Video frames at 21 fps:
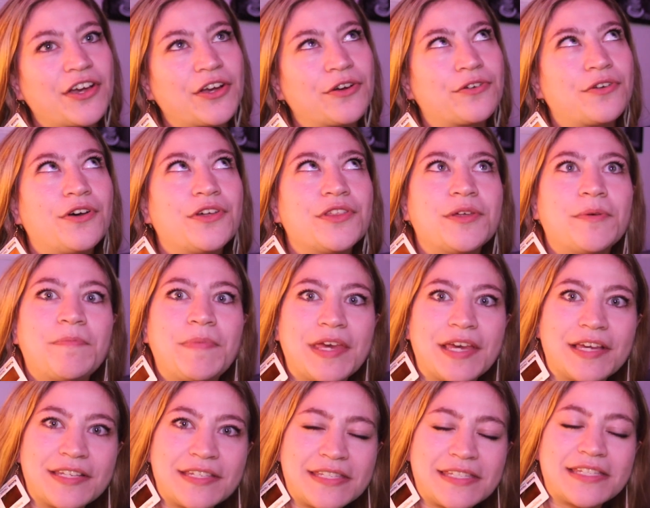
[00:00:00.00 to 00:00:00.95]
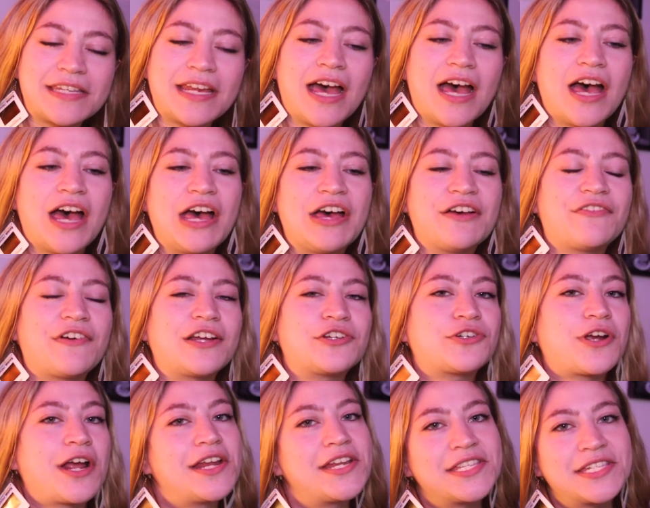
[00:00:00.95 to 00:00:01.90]
I go to all the big stuff, I
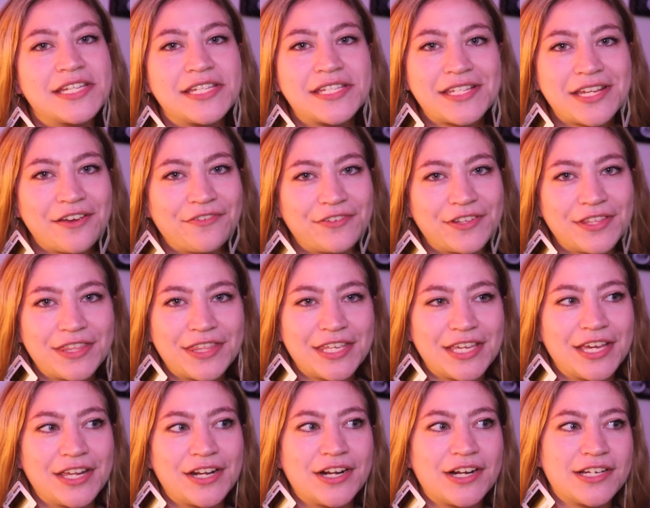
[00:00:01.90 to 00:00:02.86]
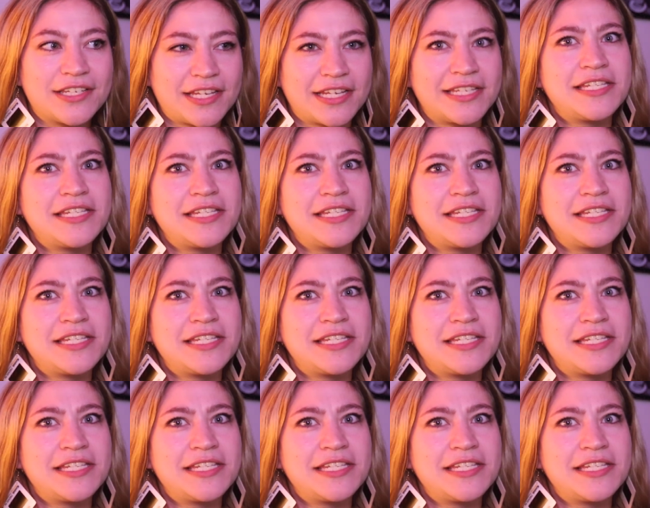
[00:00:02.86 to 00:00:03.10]
try to see stuff in theaters.